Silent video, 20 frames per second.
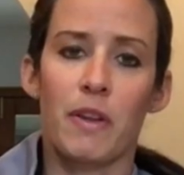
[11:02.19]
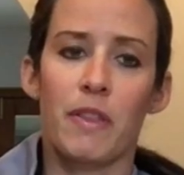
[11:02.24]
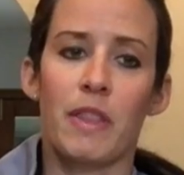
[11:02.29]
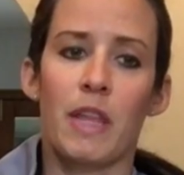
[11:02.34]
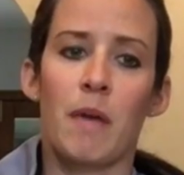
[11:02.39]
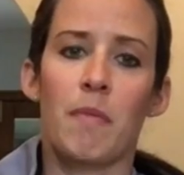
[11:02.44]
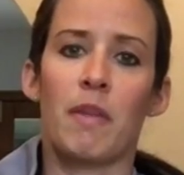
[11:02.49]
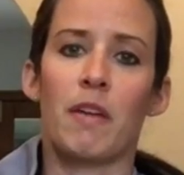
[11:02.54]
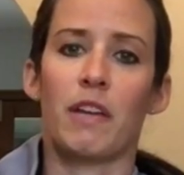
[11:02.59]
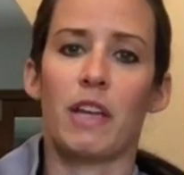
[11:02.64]
in
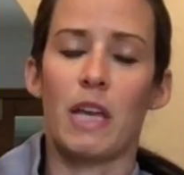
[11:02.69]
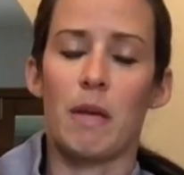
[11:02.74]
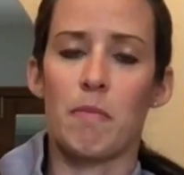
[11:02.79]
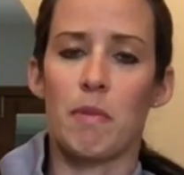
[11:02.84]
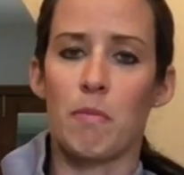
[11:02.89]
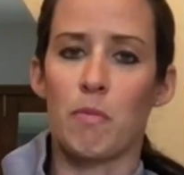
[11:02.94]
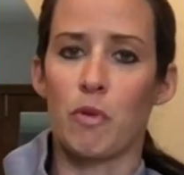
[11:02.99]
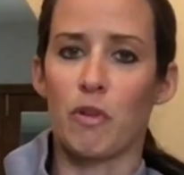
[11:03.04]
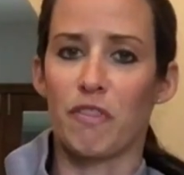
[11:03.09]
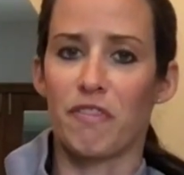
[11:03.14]
them, that keep me
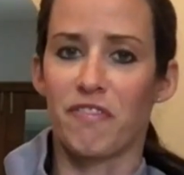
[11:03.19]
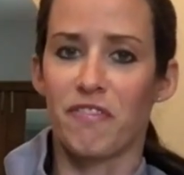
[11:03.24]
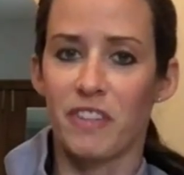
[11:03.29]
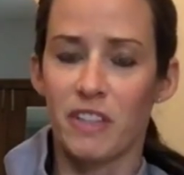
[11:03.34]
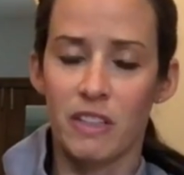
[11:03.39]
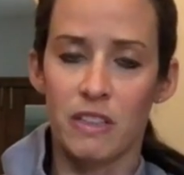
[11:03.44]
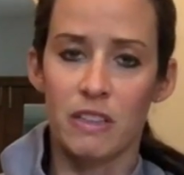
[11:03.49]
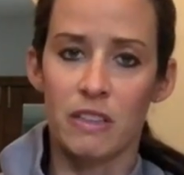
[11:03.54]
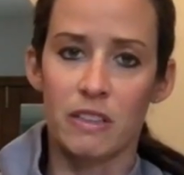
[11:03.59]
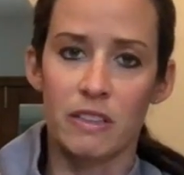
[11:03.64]
more
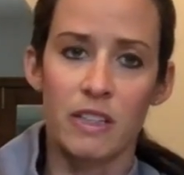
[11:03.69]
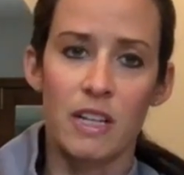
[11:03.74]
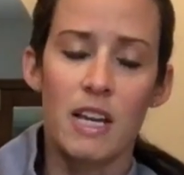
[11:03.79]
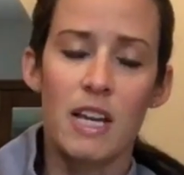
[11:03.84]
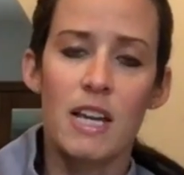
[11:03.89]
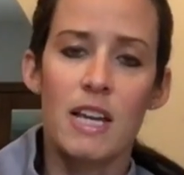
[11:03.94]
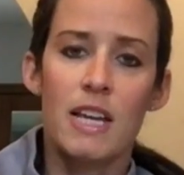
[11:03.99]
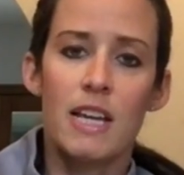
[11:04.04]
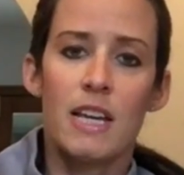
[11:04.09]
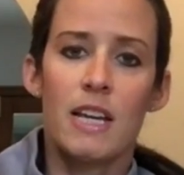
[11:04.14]
filled,
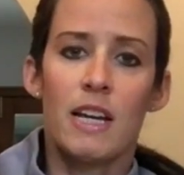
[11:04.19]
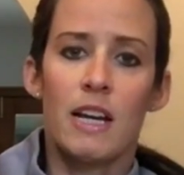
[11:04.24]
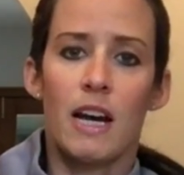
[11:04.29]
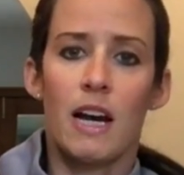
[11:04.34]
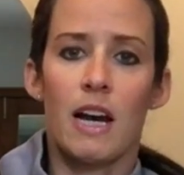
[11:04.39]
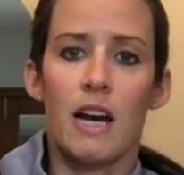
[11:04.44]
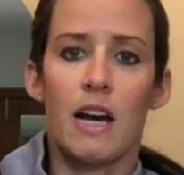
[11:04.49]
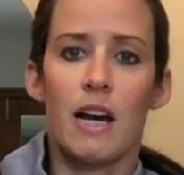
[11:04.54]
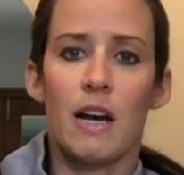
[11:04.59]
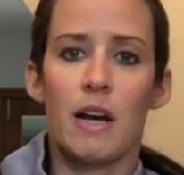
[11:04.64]

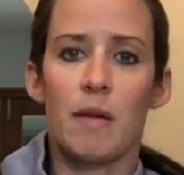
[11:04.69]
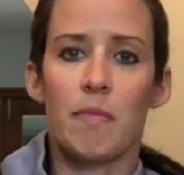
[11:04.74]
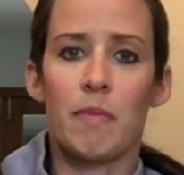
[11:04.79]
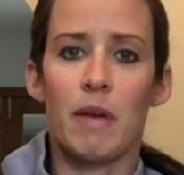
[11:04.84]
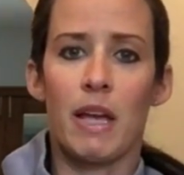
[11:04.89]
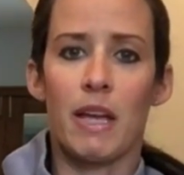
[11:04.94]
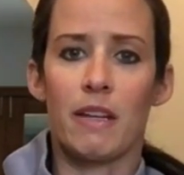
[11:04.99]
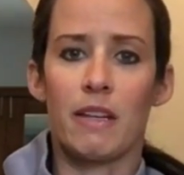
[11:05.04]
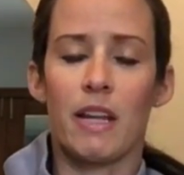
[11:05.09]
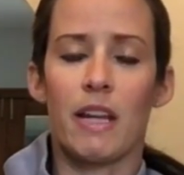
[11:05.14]

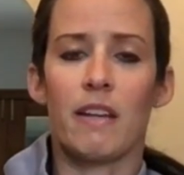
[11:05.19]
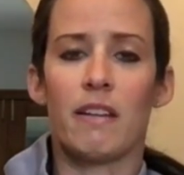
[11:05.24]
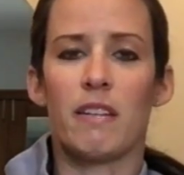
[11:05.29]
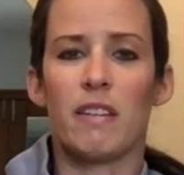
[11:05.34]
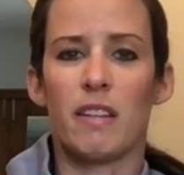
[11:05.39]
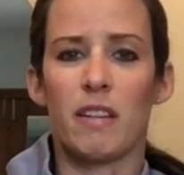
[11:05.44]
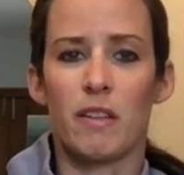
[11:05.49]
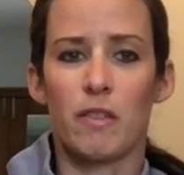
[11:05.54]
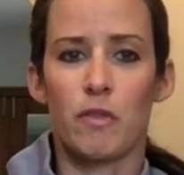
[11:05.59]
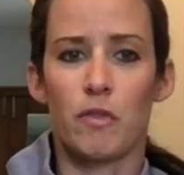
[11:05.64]

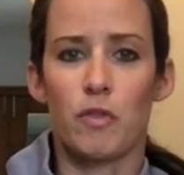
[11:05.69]
and